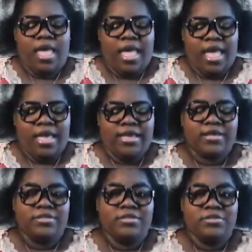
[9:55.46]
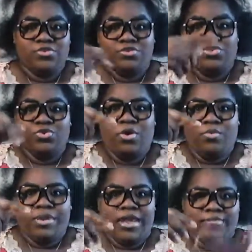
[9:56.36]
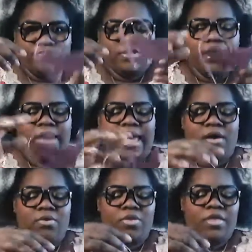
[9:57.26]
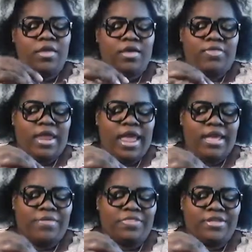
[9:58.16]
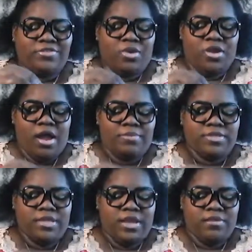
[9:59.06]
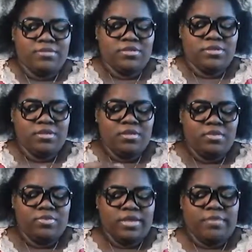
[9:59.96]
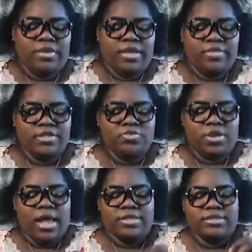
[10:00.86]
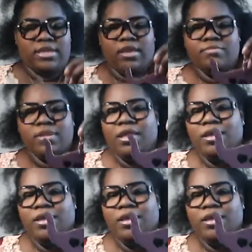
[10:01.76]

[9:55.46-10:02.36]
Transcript: And you saw when I took it out that I got this one hot stamped. Was able to get this one hot stamped.